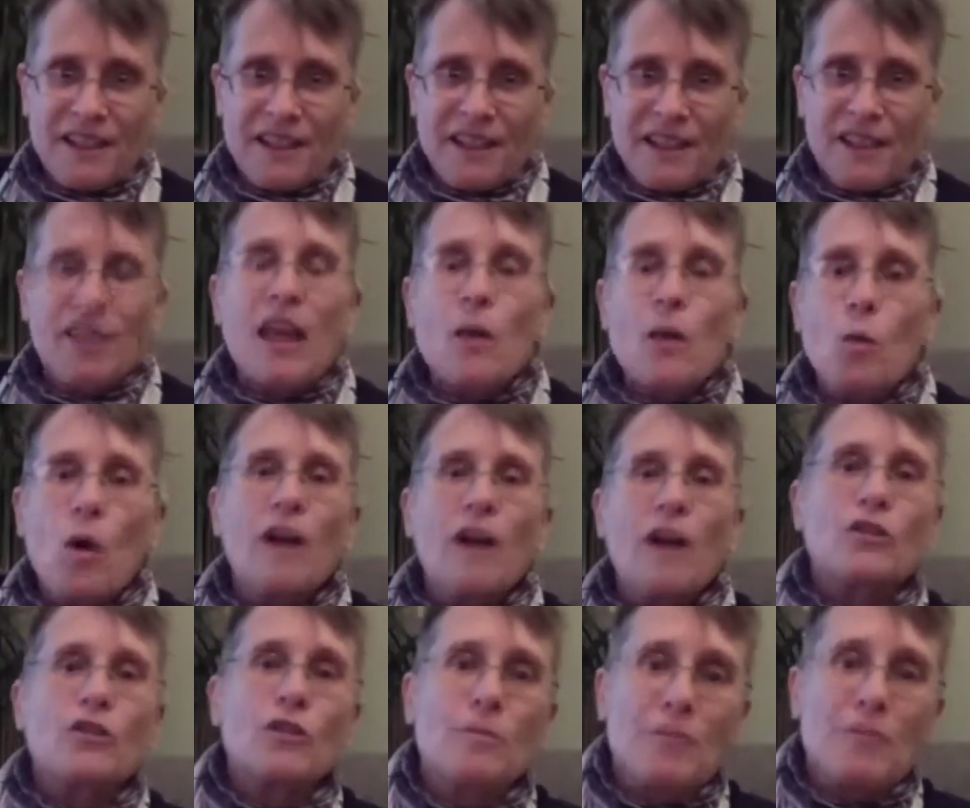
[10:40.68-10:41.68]
They want
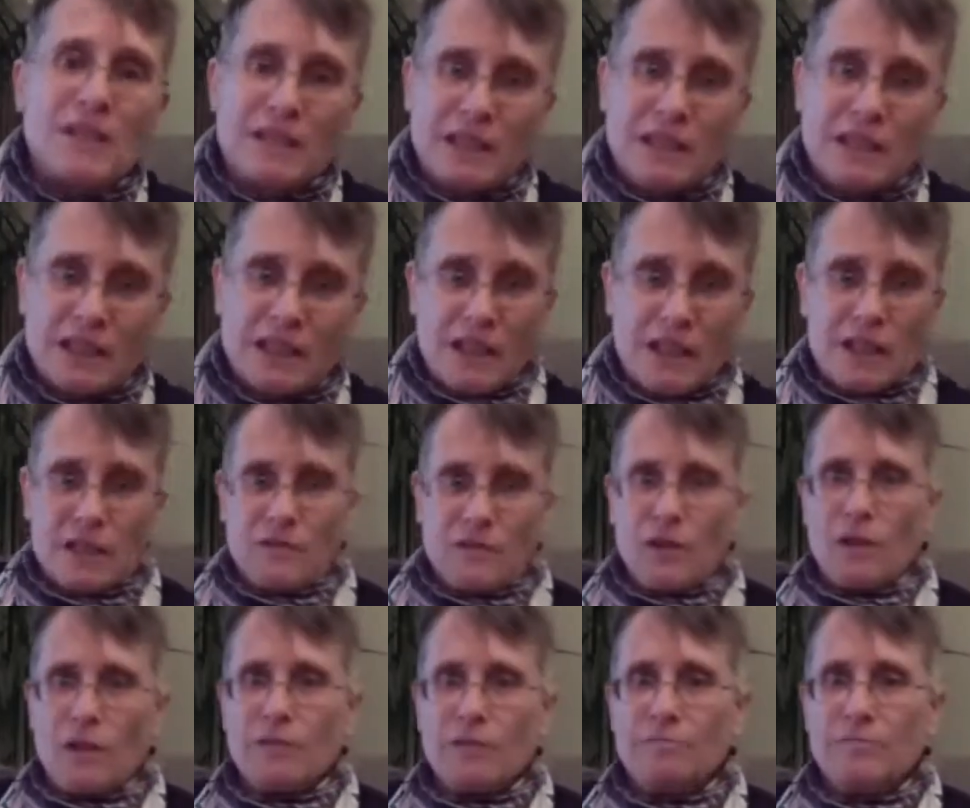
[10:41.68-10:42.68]
you to be
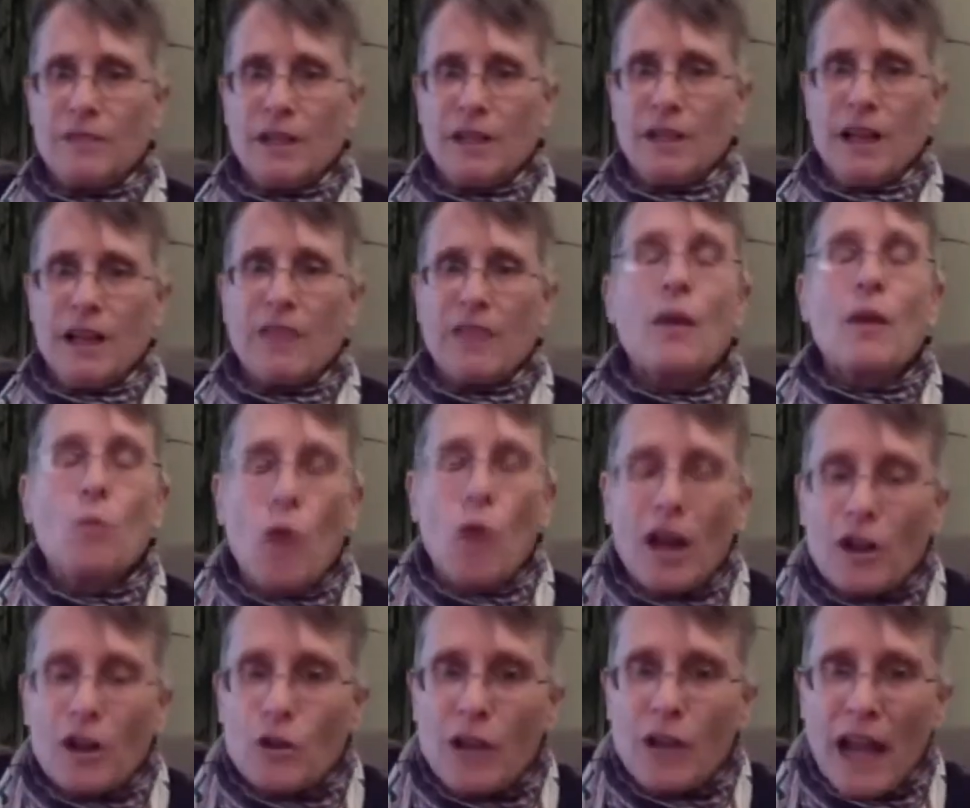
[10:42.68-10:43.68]
successful. They want
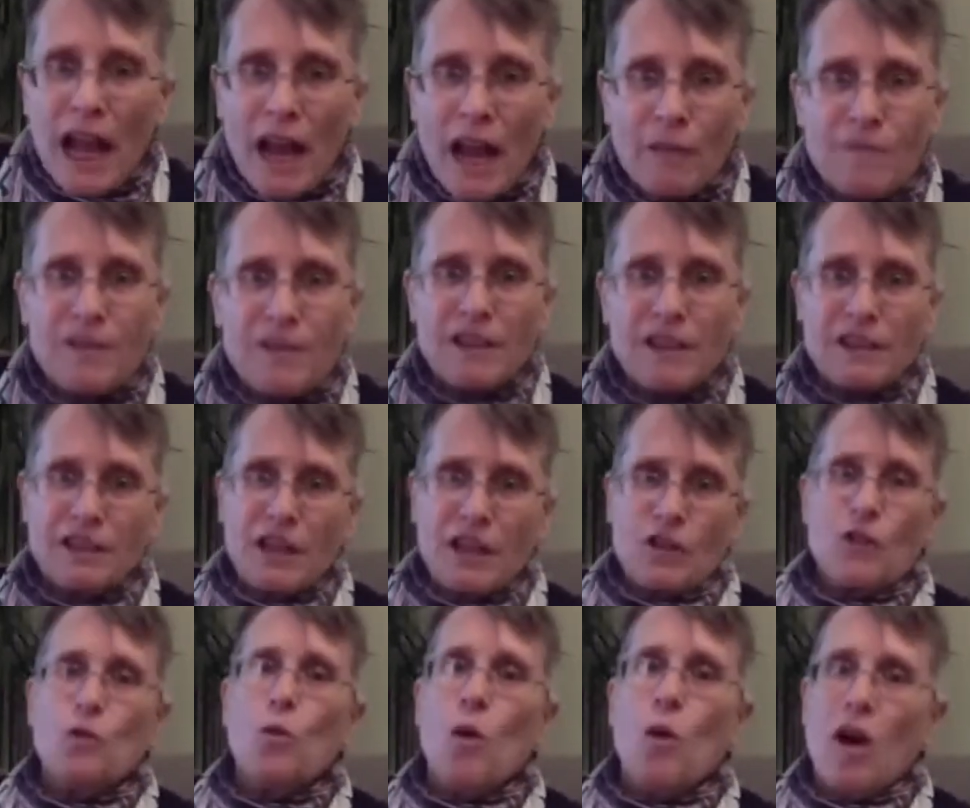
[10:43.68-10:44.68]
you to have things that
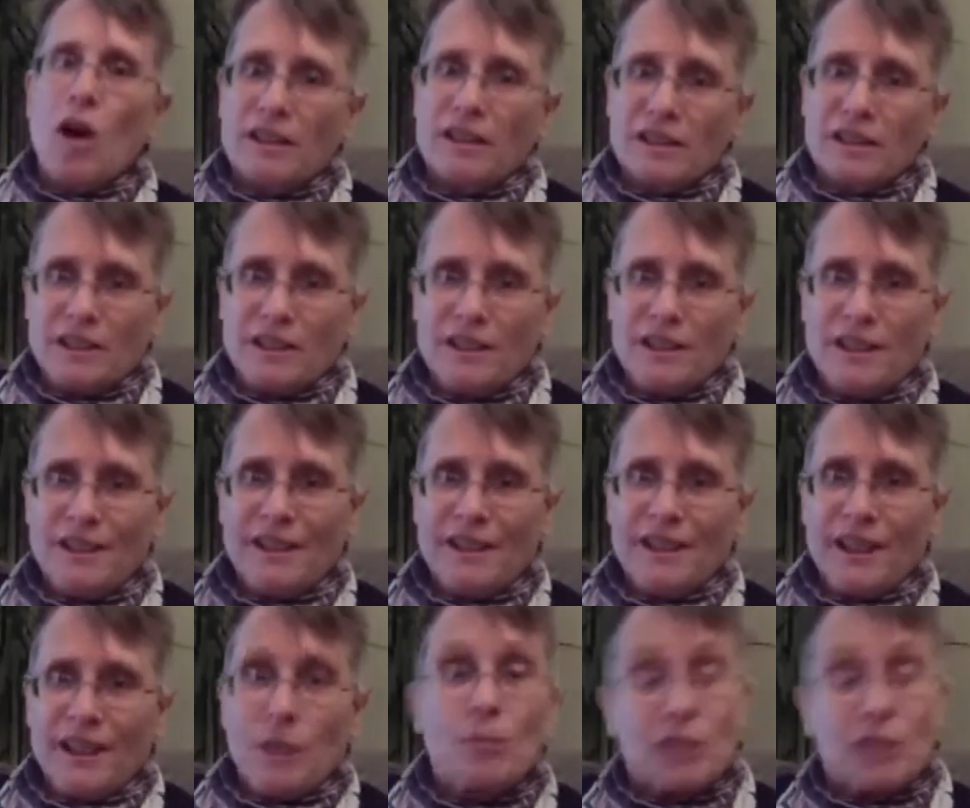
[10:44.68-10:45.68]
you want,
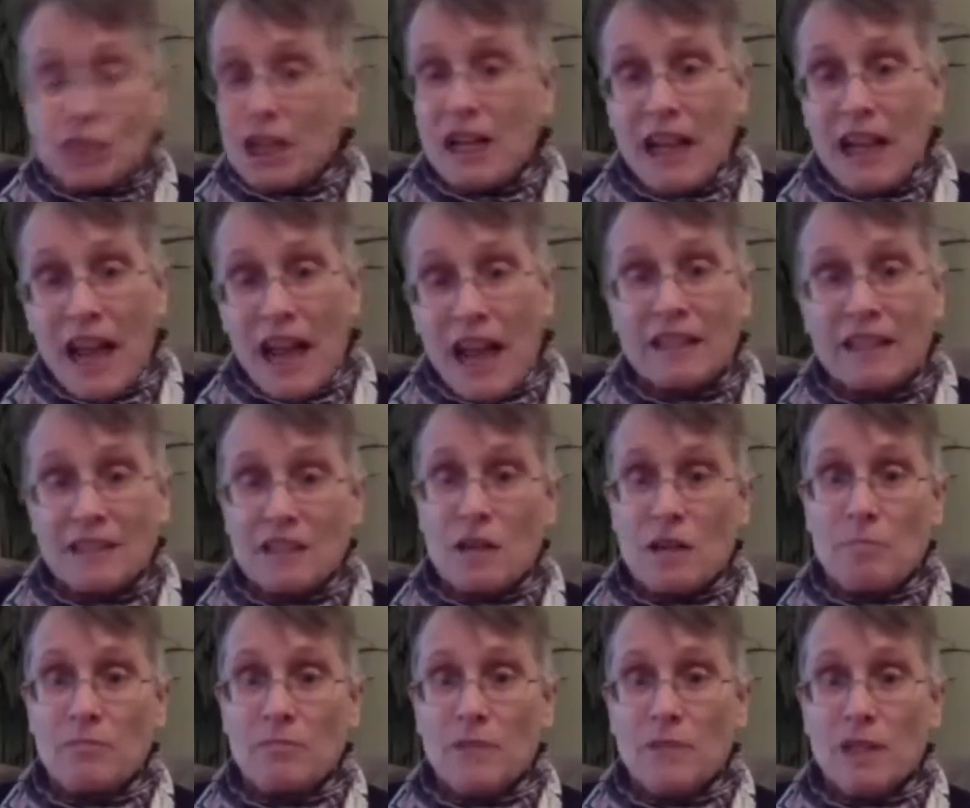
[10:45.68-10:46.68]
but you got to ask them.
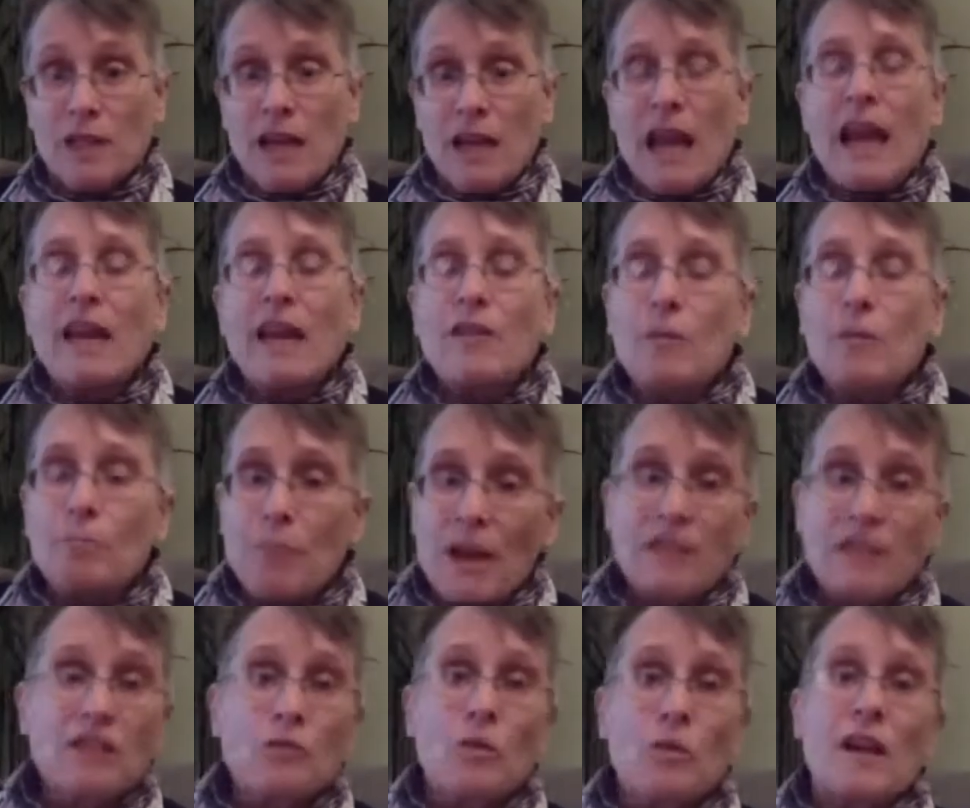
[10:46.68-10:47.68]
And the
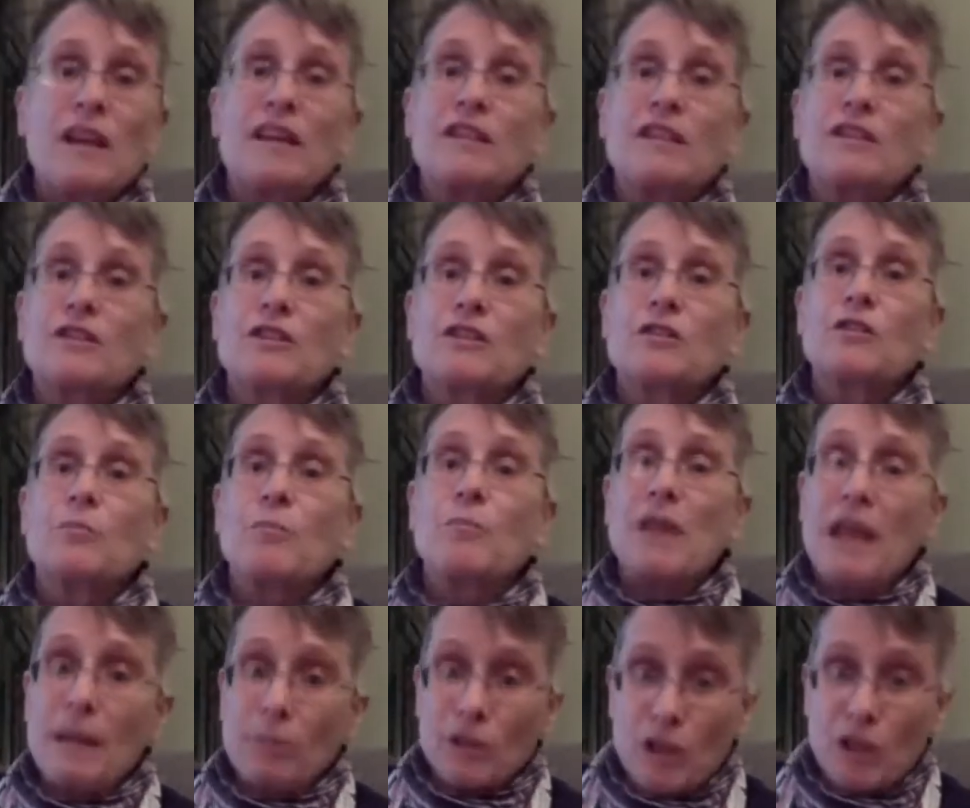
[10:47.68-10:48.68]
best way is to be
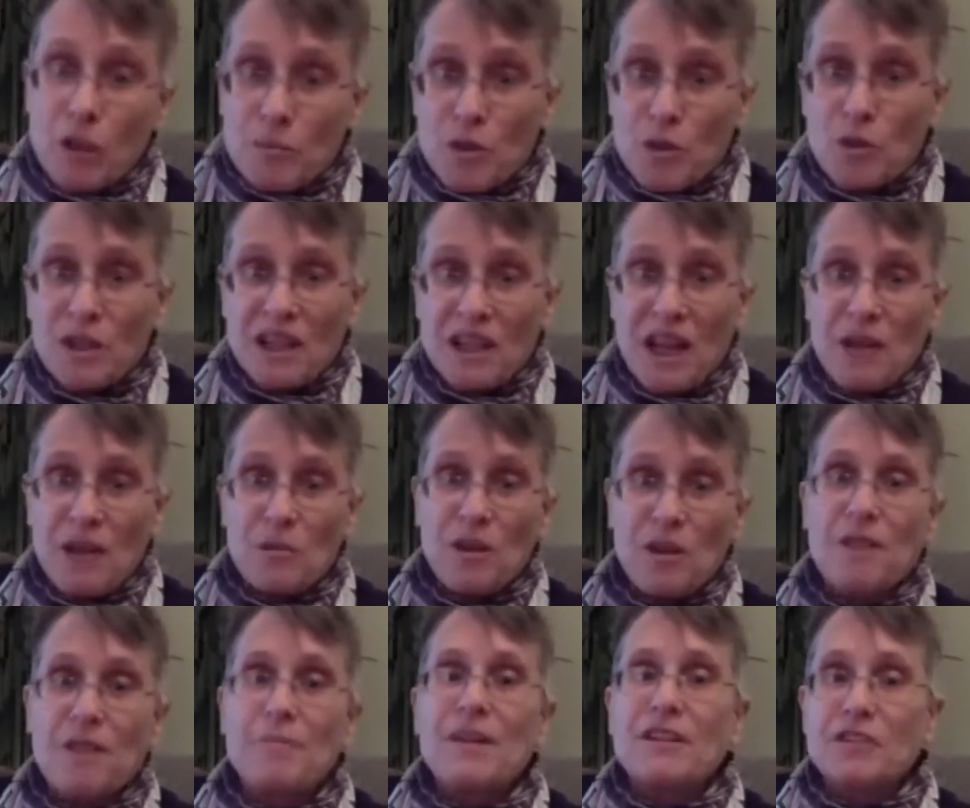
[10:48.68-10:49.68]
able to communicate with
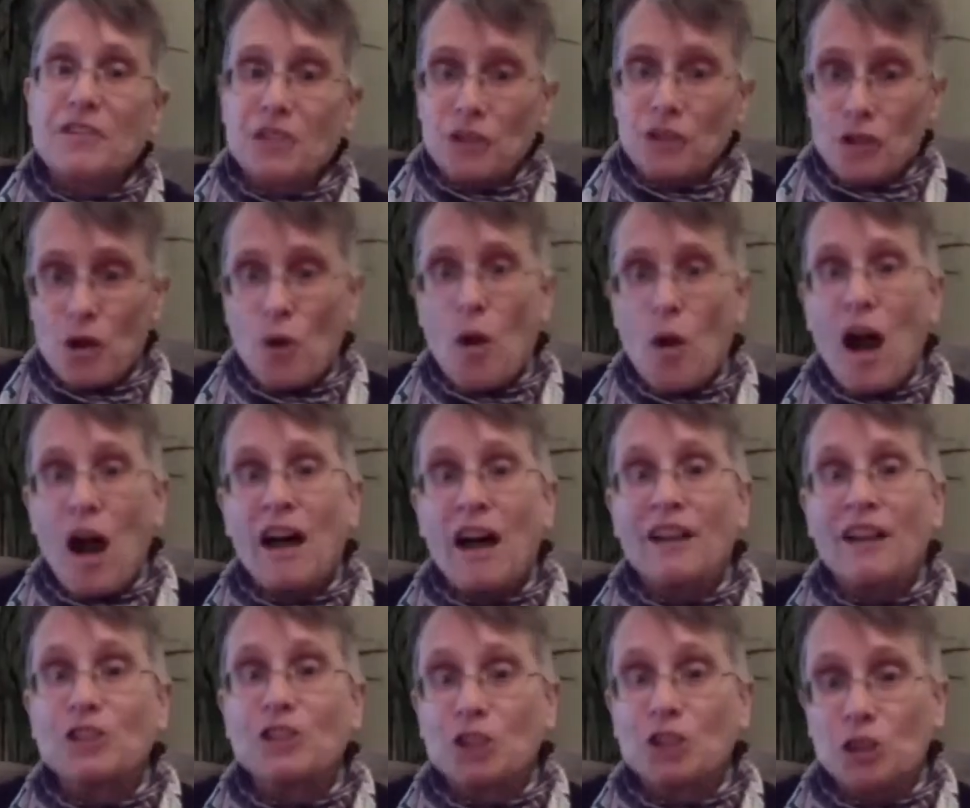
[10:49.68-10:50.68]
them is to know how
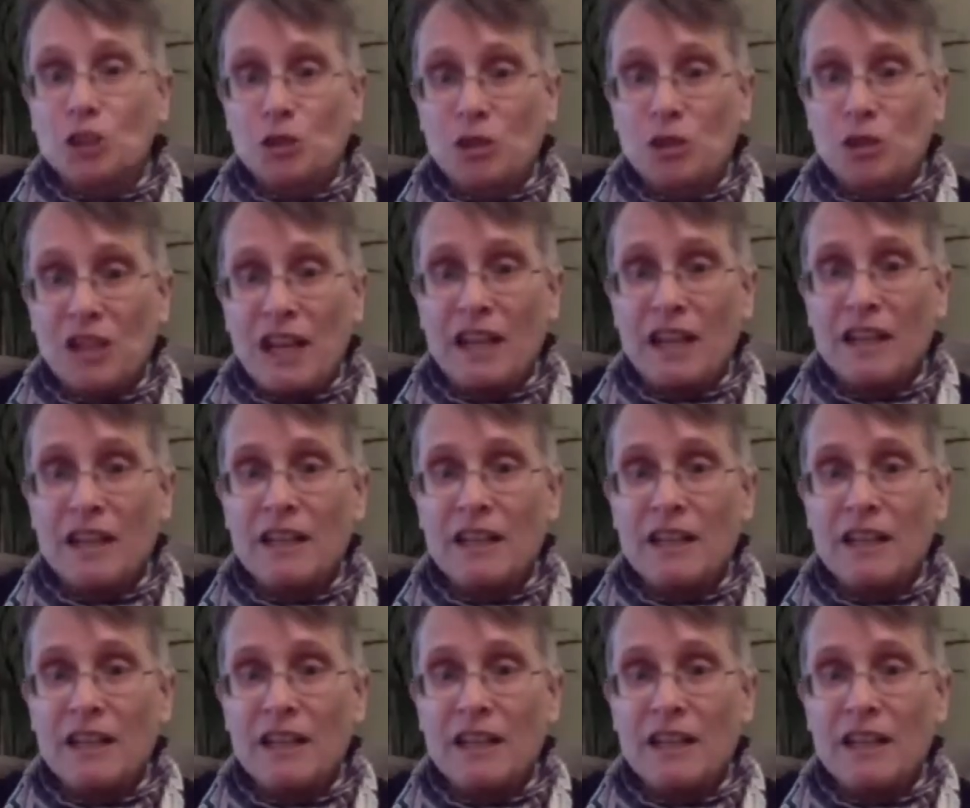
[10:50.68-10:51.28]
to journey,